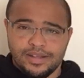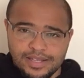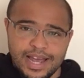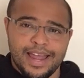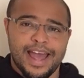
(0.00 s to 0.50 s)

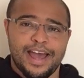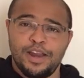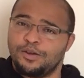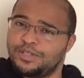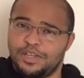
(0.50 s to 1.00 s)
Take care,
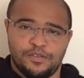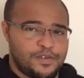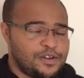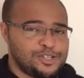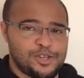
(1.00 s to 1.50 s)
and I'll see you
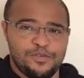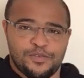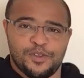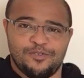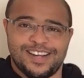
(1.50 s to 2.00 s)
very soon
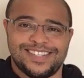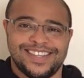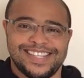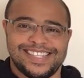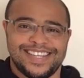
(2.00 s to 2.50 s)
for the rest
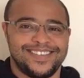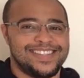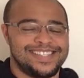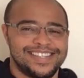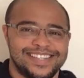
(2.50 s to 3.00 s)
of the
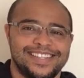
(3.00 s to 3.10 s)
series.